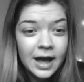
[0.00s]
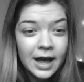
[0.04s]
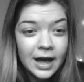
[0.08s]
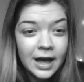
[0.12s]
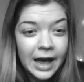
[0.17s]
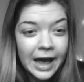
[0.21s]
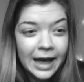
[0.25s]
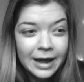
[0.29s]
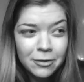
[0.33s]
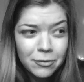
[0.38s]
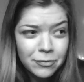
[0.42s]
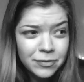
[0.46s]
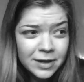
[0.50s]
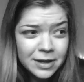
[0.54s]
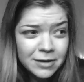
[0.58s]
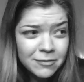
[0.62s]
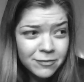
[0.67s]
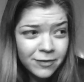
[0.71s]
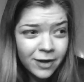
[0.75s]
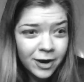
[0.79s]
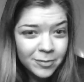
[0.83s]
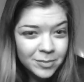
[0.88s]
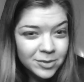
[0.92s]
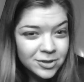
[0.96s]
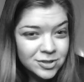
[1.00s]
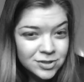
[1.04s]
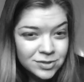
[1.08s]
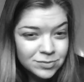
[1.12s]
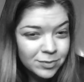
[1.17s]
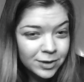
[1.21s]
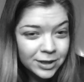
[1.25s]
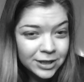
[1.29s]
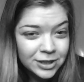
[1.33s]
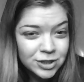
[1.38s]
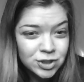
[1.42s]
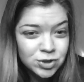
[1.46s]
I don't think farmers
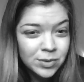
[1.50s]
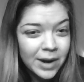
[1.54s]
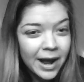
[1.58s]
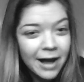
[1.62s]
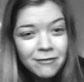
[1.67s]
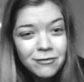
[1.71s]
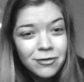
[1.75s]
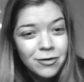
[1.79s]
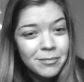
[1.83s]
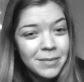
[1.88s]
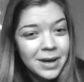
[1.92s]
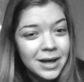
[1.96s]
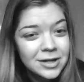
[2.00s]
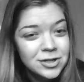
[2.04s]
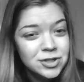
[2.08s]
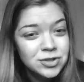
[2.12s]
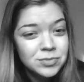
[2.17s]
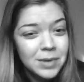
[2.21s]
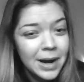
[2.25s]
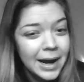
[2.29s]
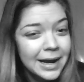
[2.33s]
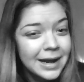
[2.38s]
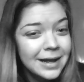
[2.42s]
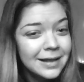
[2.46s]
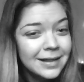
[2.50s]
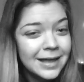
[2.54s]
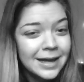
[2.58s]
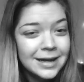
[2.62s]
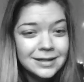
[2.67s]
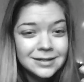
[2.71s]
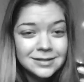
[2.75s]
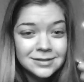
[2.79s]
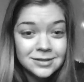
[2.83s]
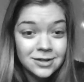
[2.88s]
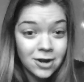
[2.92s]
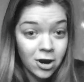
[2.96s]
really travel much, right? Like,
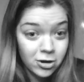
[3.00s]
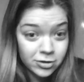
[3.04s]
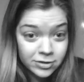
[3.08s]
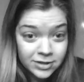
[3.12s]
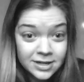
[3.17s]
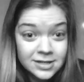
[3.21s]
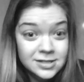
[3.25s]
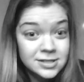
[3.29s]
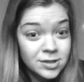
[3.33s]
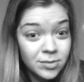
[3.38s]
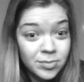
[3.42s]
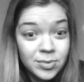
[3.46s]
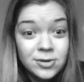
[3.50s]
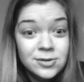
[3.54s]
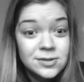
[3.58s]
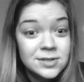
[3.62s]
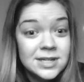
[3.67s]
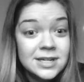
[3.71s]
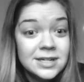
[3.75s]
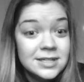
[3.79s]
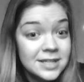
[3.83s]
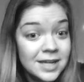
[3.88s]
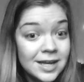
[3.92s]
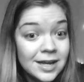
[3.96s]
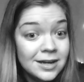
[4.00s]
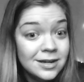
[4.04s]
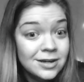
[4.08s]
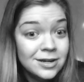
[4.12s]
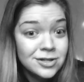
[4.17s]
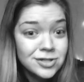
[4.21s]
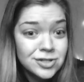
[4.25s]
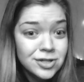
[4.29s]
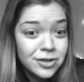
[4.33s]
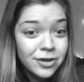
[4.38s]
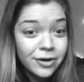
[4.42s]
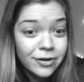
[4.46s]
aren't they supposed to tend
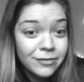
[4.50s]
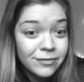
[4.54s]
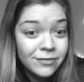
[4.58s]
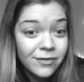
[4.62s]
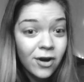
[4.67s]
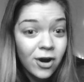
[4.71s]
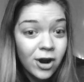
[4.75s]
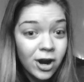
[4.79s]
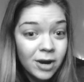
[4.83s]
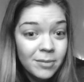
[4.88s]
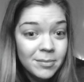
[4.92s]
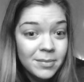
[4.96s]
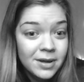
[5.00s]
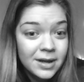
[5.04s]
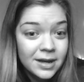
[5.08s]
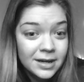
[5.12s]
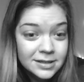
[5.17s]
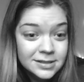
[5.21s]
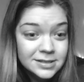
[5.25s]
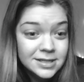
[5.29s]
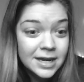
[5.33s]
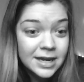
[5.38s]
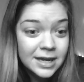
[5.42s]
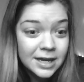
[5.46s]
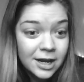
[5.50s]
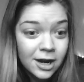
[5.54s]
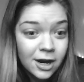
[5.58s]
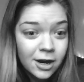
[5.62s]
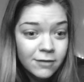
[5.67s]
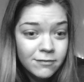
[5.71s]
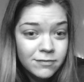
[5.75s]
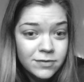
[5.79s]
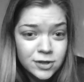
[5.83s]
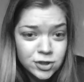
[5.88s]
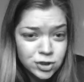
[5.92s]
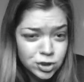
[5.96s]
to their farm and take care
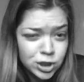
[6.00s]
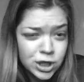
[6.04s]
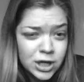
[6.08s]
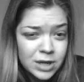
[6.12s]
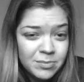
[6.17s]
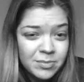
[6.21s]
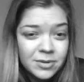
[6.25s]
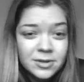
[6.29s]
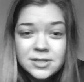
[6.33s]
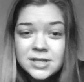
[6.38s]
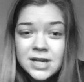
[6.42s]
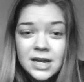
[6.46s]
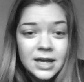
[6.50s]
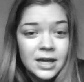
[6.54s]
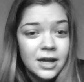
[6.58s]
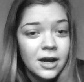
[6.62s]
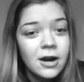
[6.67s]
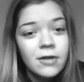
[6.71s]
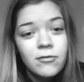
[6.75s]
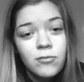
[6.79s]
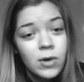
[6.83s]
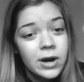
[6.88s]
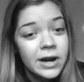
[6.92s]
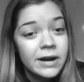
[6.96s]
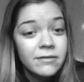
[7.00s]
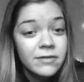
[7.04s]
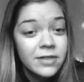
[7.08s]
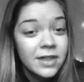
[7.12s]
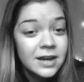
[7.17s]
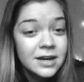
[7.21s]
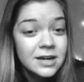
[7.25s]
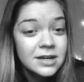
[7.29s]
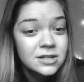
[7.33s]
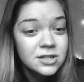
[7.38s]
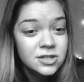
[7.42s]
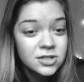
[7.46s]
of the sheep and take care of whatever they
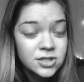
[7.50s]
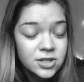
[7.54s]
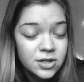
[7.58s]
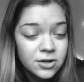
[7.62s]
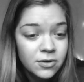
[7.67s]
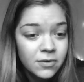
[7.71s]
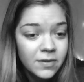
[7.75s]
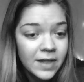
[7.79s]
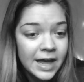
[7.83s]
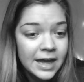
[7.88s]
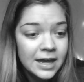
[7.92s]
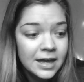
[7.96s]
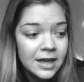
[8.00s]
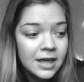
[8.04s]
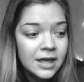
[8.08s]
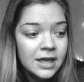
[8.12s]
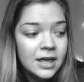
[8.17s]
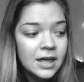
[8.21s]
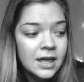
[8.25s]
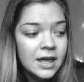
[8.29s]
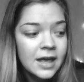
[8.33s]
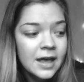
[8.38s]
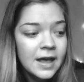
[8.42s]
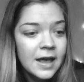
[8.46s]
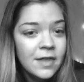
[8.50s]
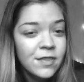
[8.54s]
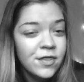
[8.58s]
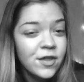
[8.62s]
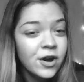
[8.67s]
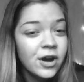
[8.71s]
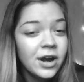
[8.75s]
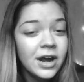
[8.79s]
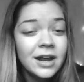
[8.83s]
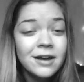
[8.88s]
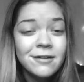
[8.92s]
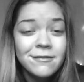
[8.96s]
need to do? Like, they're
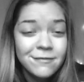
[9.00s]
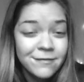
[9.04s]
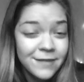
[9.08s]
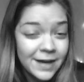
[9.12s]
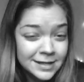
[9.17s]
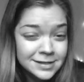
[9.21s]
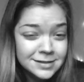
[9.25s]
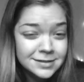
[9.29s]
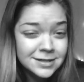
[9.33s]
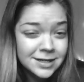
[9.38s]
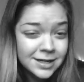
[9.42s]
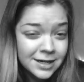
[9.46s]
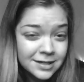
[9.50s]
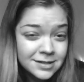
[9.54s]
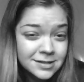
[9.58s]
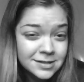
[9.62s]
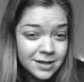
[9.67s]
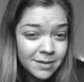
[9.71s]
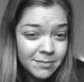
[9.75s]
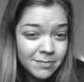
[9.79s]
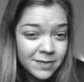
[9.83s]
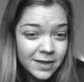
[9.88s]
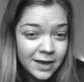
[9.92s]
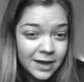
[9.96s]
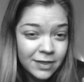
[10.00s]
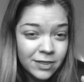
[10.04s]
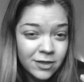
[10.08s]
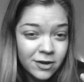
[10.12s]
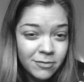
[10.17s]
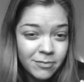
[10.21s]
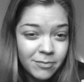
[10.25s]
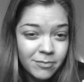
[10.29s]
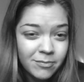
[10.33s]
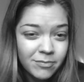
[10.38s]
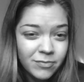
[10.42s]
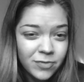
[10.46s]
investing in something.
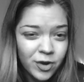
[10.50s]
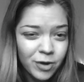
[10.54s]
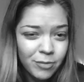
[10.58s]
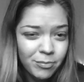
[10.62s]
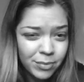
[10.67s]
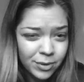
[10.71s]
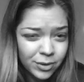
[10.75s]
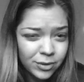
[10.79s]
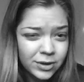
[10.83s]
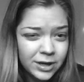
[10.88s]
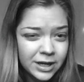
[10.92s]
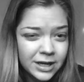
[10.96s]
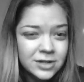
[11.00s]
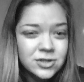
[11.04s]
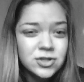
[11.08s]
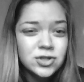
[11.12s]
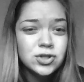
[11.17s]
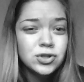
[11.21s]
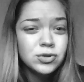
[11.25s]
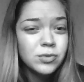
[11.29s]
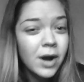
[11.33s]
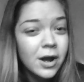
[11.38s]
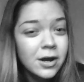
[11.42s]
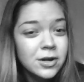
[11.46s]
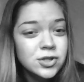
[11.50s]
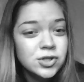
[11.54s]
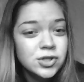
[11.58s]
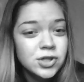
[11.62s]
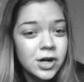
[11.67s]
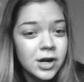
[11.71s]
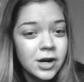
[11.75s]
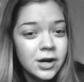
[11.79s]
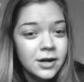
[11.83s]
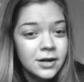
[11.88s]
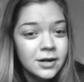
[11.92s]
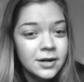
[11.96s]
They're building a
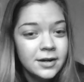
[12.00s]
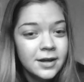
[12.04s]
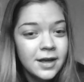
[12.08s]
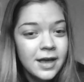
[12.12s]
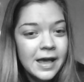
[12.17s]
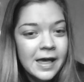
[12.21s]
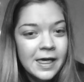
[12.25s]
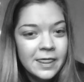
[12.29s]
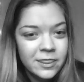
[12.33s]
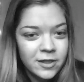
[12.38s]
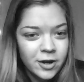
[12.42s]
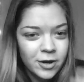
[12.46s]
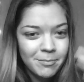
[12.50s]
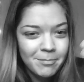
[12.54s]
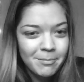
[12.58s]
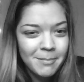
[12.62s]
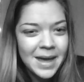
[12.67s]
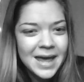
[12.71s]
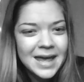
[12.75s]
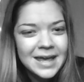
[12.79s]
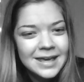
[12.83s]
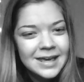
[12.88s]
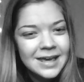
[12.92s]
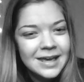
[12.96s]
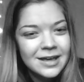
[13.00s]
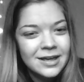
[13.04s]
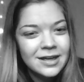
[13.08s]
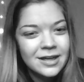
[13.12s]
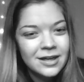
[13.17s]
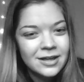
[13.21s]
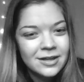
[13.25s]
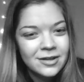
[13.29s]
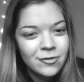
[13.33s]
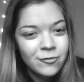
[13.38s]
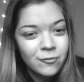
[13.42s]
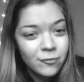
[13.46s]
structure. They're making
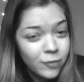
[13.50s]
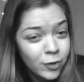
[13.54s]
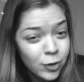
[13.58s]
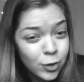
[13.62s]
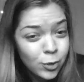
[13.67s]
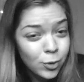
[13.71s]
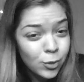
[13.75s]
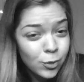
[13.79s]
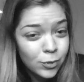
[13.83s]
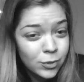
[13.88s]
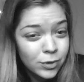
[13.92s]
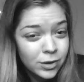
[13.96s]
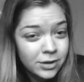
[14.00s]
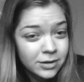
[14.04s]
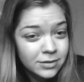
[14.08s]
food.